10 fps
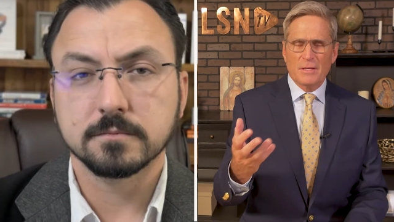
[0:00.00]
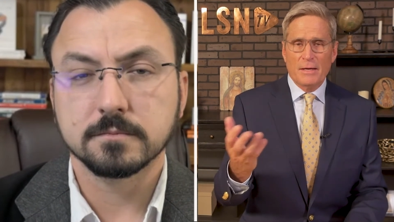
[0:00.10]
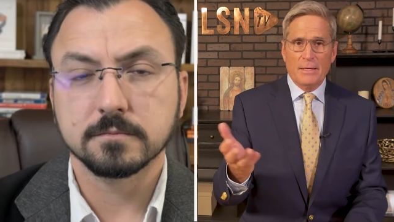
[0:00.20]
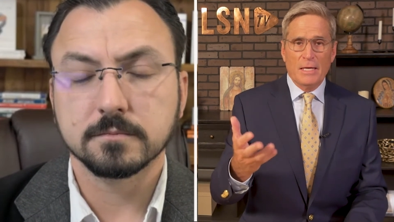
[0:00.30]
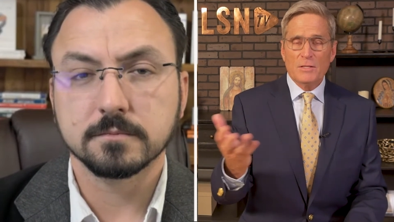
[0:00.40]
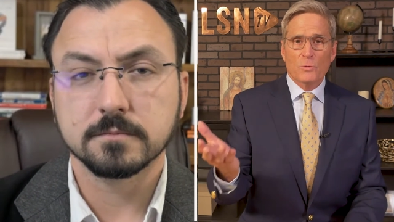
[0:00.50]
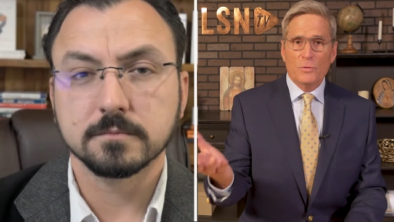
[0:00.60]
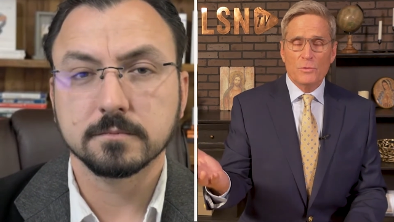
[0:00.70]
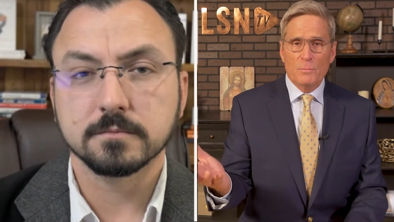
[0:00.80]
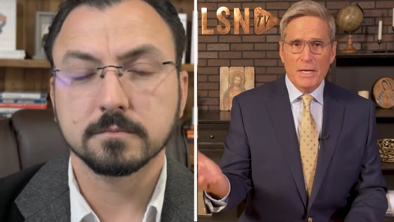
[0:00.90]
Speaker 1: I guess, or
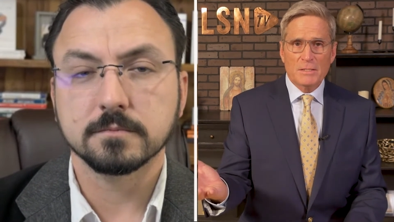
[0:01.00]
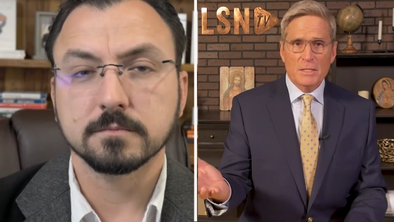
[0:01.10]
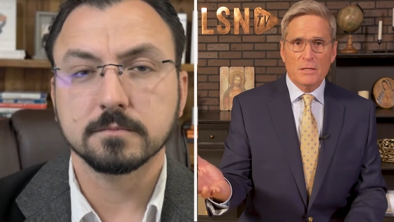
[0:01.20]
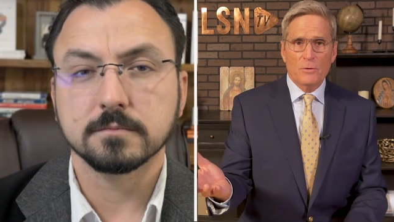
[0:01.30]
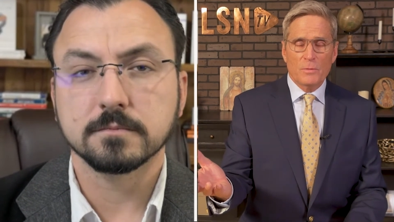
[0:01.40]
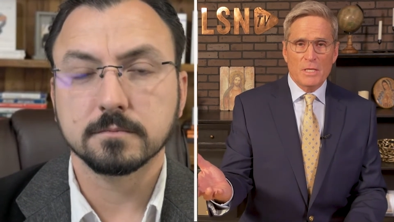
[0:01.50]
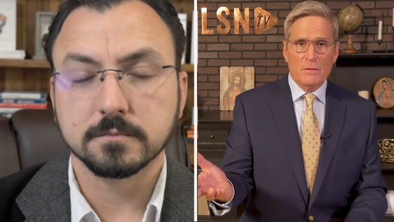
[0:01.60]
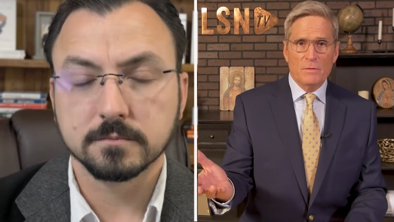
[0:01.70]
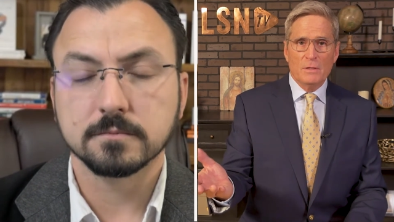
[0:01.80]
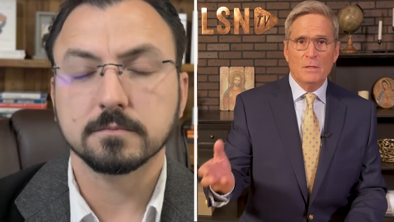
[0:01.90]
New Mexico
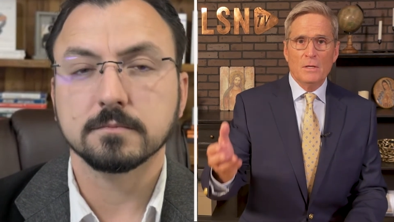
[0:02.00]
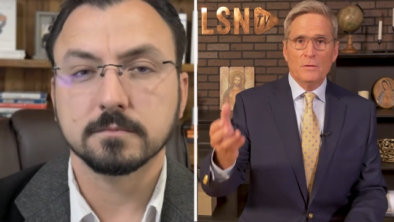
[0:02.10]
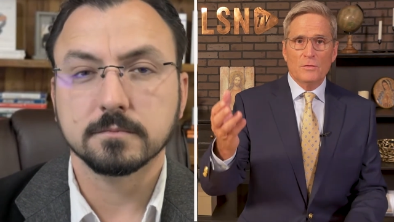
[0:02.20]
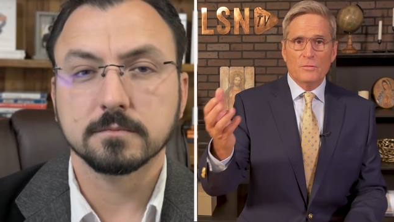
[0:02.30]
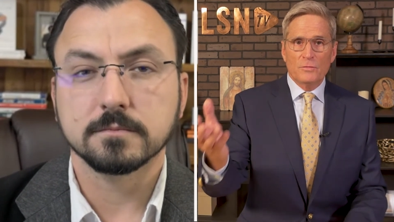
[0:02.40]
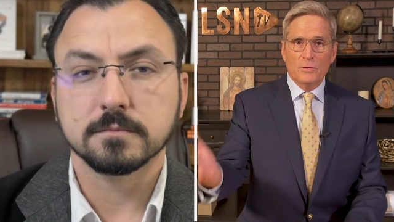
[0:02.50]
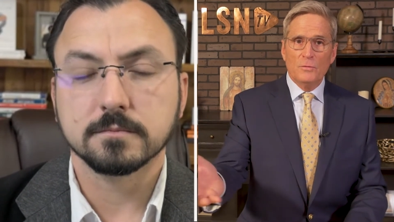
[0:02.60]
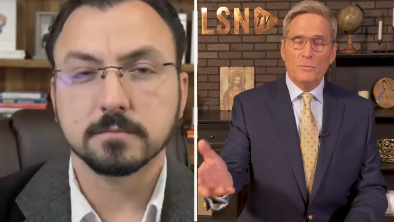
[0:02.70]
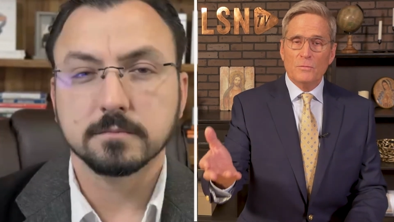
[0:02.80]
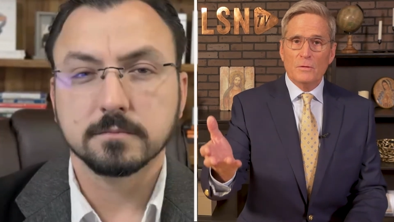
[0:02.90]
even, to
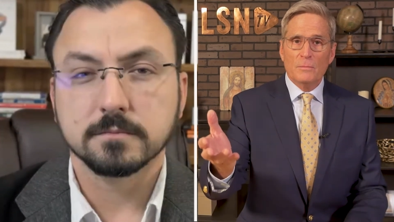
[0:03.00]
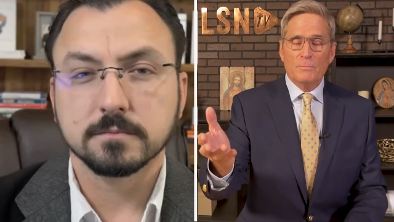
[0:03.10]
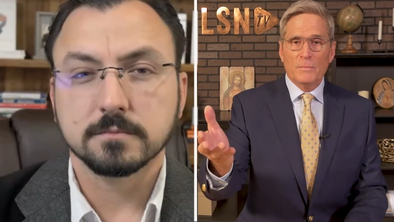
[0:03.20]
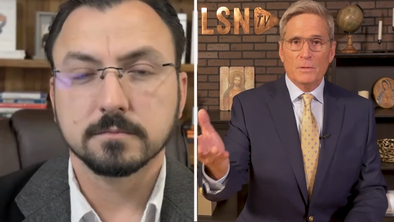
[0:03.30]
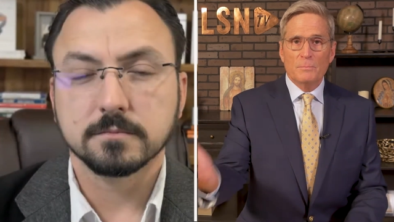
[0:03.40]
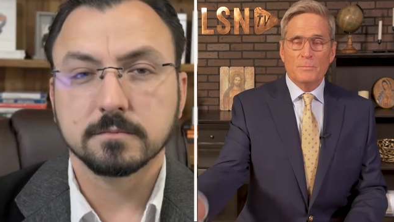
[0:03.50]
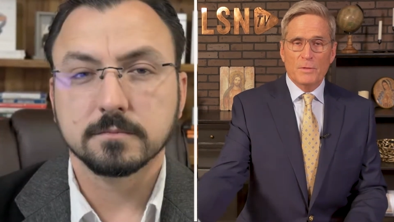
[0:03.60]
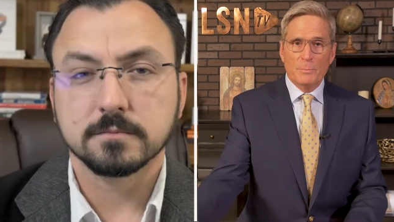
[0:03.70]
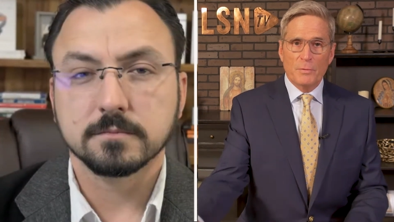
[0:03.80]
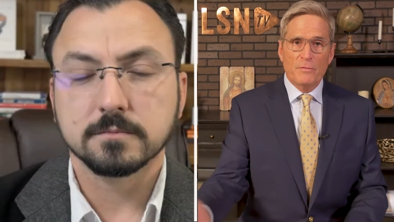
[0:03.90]
sue the the,
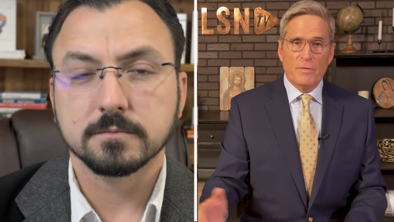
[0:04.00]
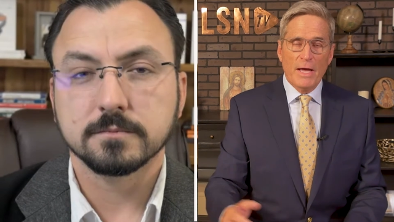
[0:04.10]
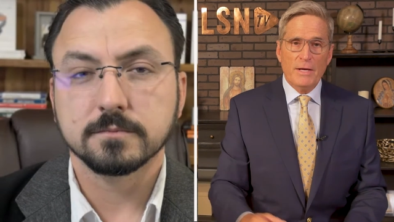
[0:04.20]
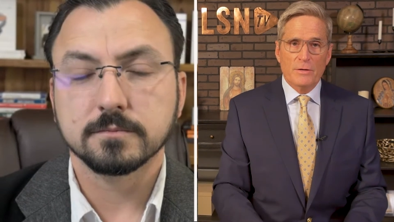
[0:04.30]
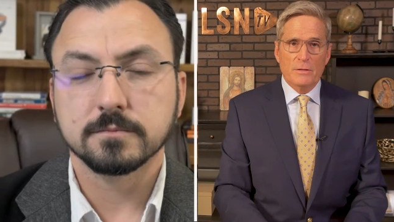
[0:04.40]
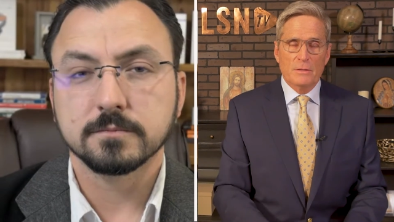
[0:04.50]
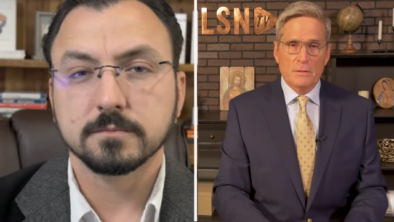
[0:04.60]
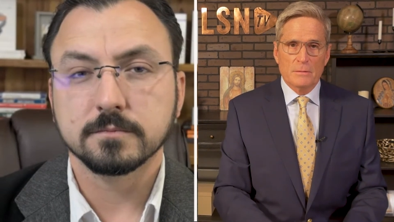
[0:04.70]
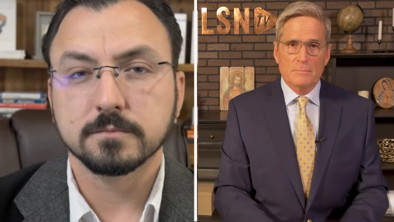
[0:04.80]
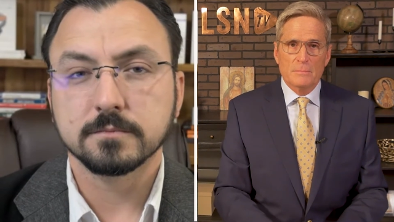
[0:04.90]
the provider.
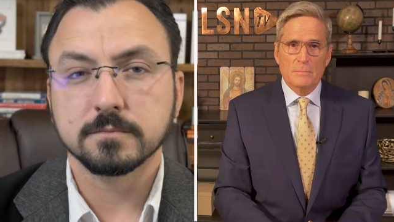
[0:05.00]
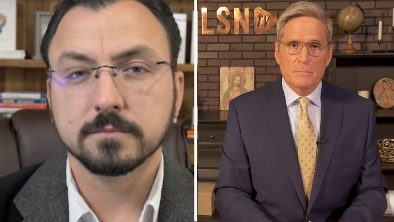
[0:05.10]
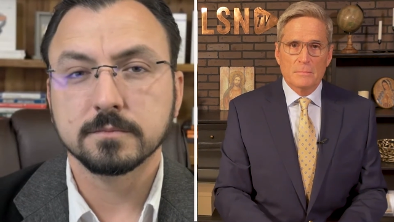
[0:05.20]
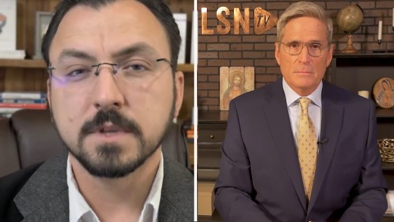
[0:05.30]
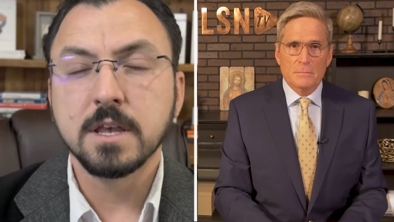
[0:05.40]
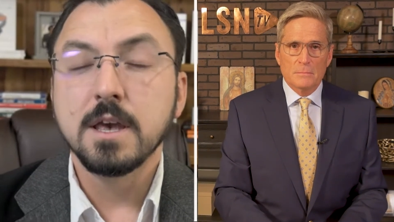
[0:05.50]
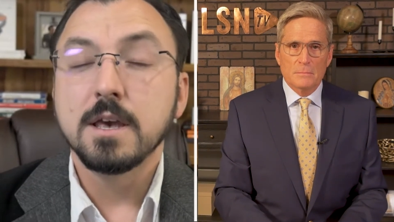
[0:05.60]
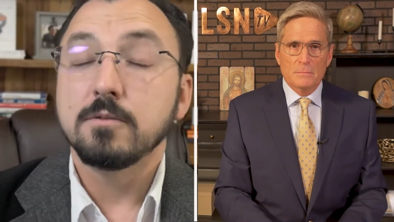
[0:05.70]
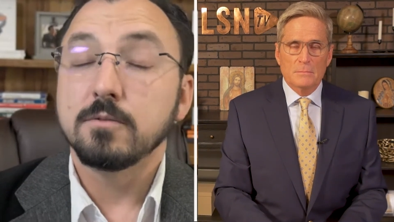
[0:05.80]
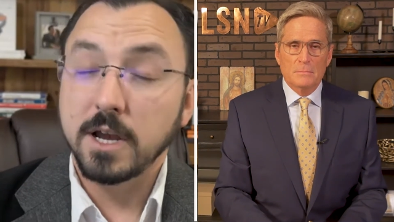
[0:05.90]

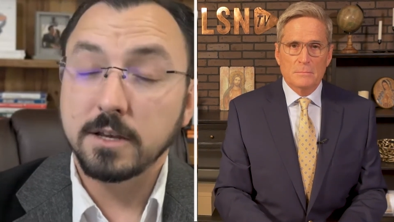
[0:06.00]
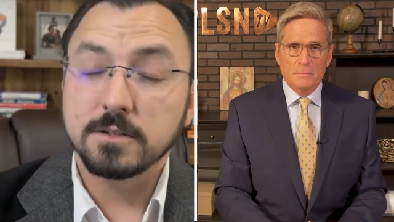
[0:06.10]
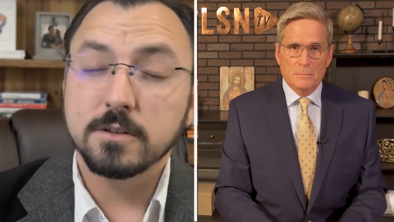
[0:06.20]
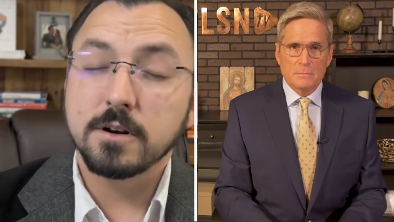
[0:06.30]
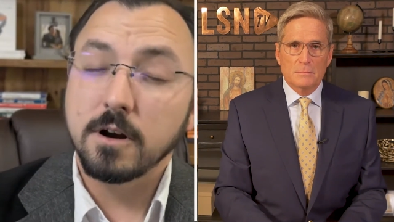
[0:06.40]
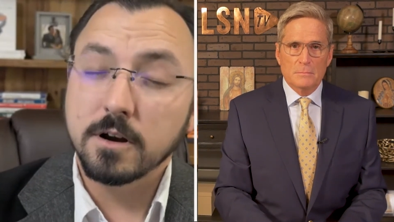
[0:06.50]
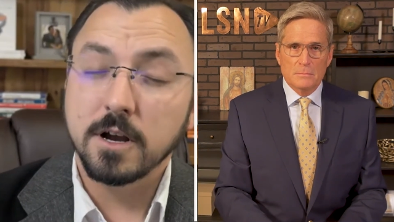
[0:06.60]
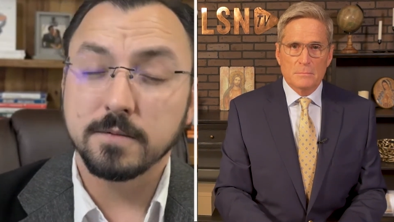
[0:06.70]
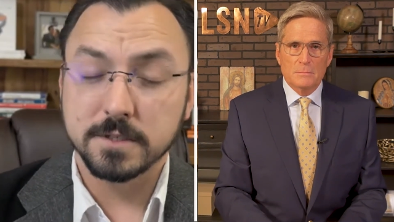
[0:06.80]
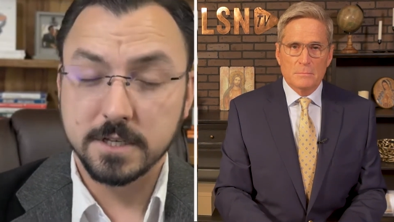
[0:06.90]
Speaker 2: Right. So there are
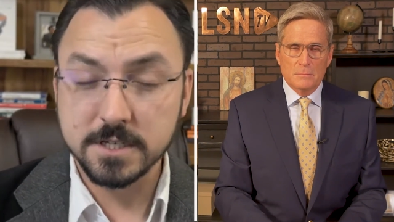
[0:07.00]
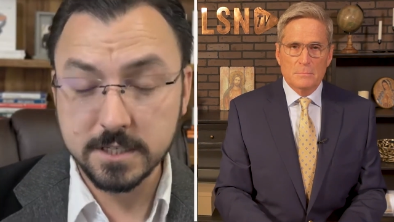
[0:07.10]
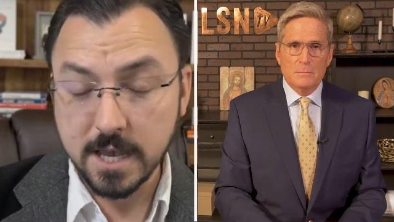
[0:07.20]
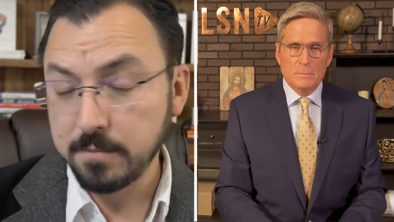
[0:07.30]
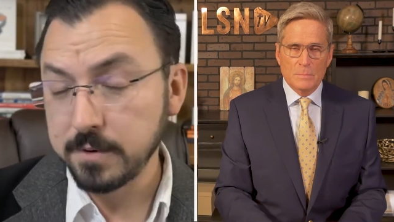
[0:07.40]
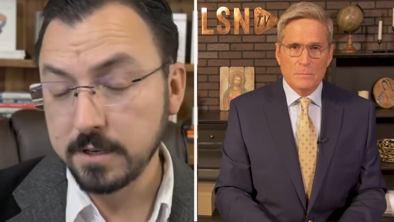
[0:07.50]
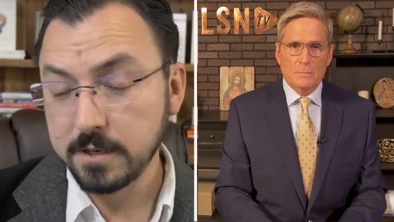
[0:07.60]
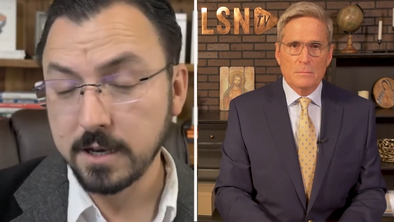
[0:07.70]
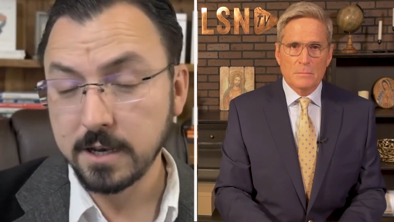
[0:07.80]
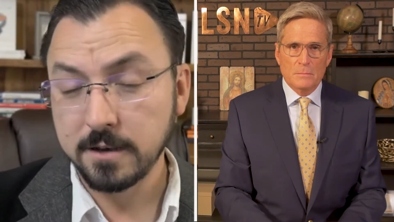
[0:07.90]
conversations happening
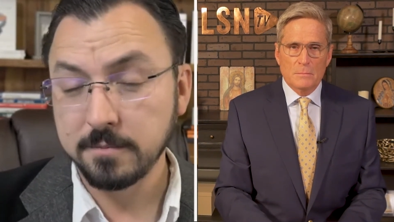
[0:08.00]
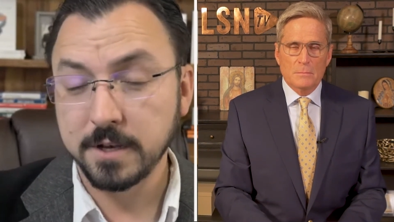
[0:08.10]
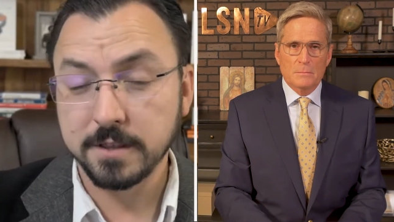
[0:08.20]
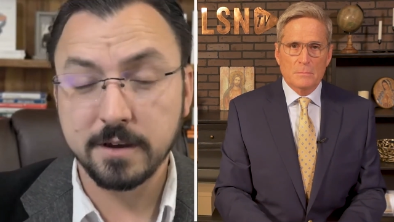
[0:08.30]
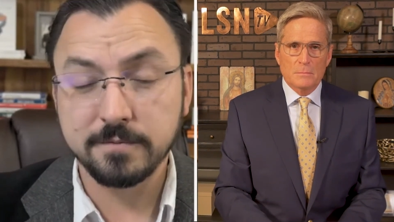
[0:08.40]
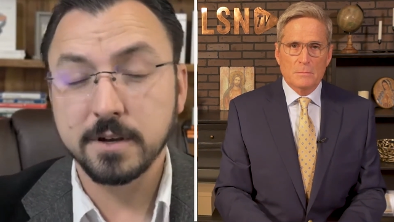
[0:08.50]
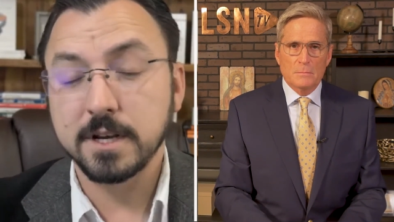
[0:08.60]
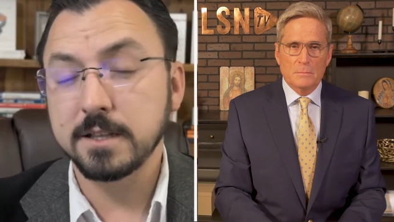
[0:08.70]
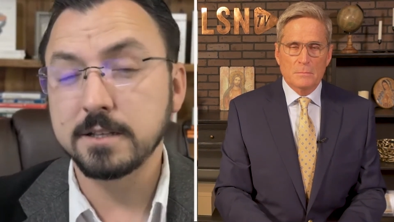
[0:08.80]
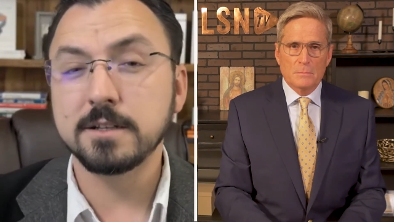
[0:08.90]
um, on that front, and
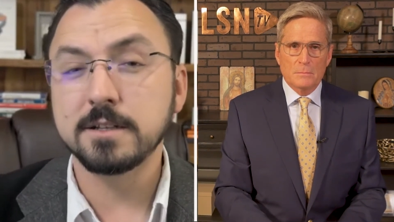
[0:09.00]
there, there's